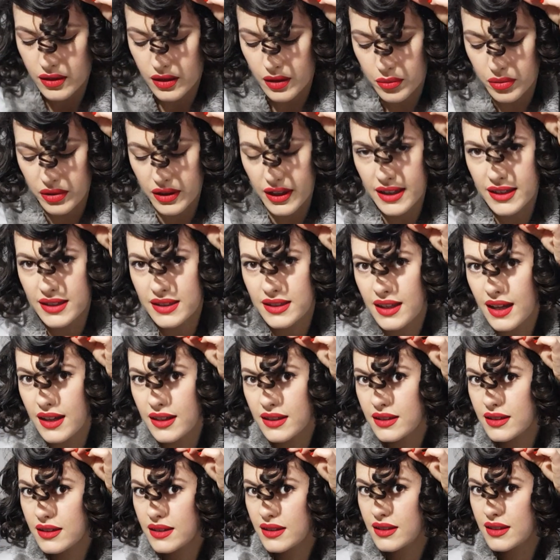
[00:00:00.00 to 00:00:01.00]
Place that
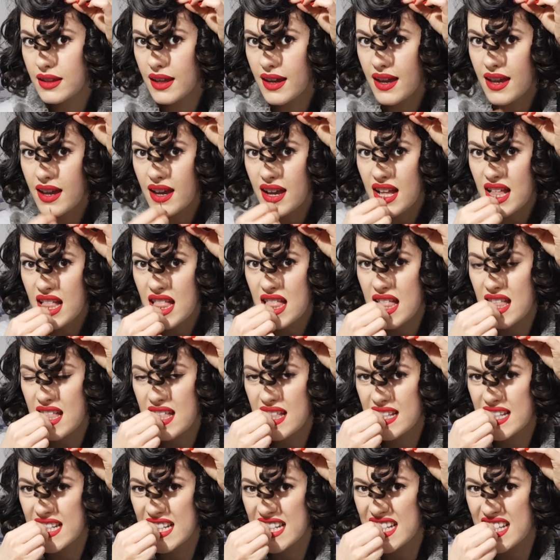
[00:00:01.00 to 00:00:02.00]
there
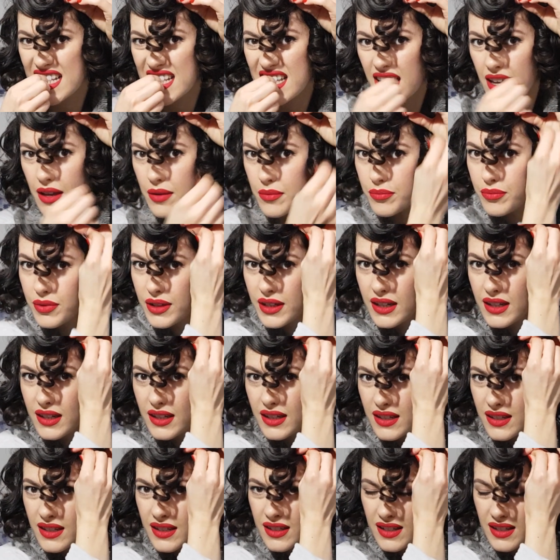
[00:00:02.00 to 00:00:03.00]
and pin it
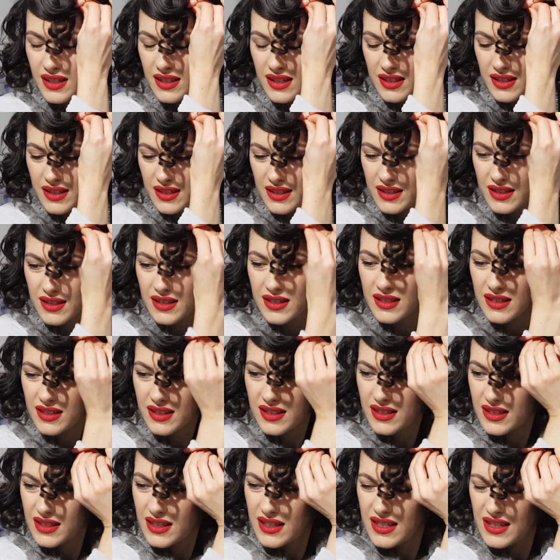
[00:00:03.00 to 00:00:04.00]

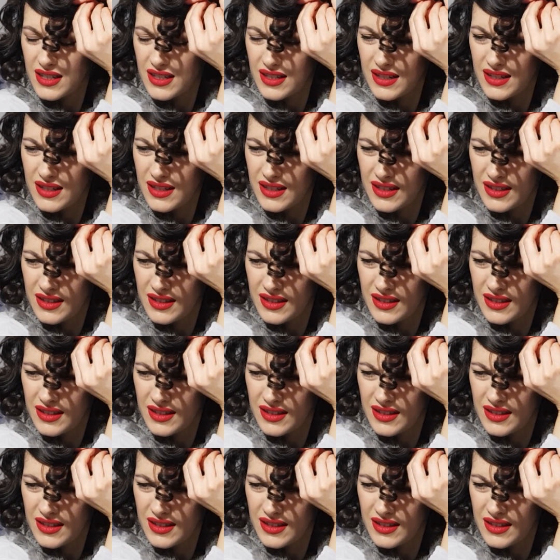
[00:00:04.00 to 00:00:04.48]
in.